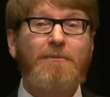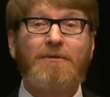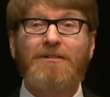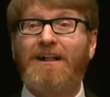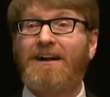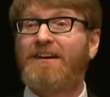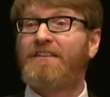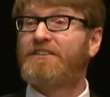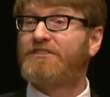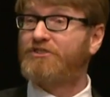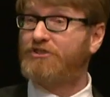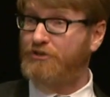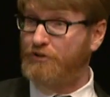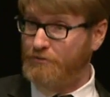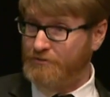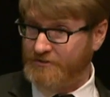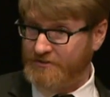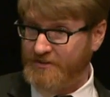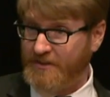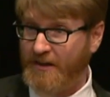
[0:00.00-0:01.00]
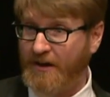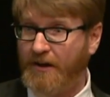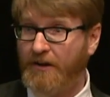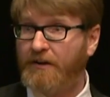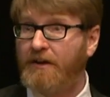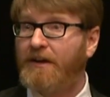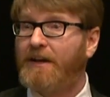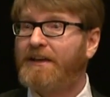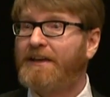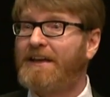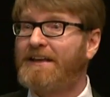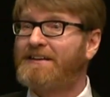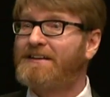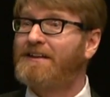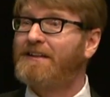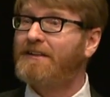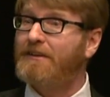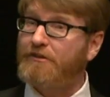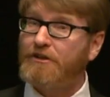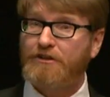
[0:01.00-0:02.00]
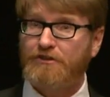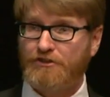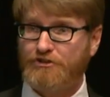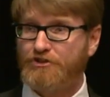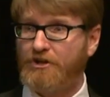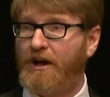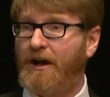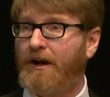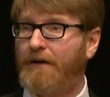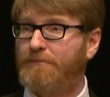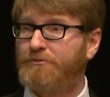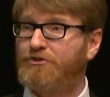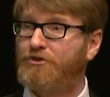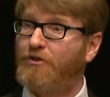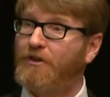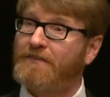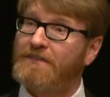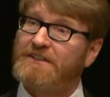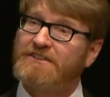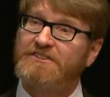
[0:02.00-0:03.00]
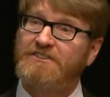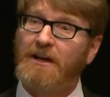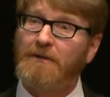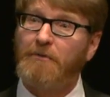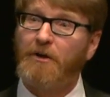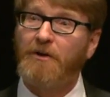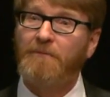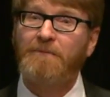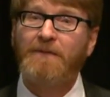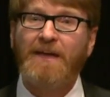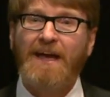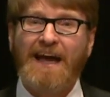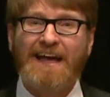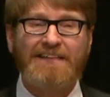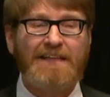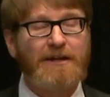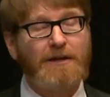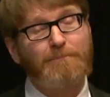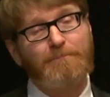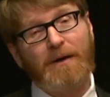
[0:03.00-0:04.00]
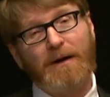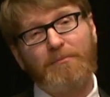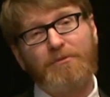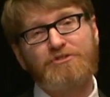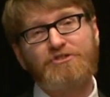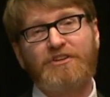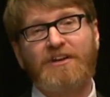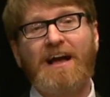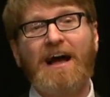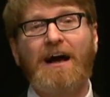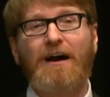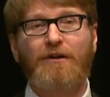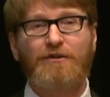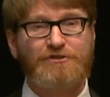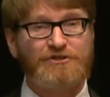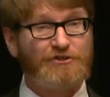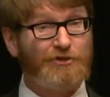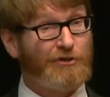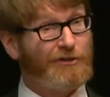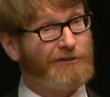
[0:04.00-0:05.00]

a lot of the students there get clerical jobs during the summer at like a publishing house or a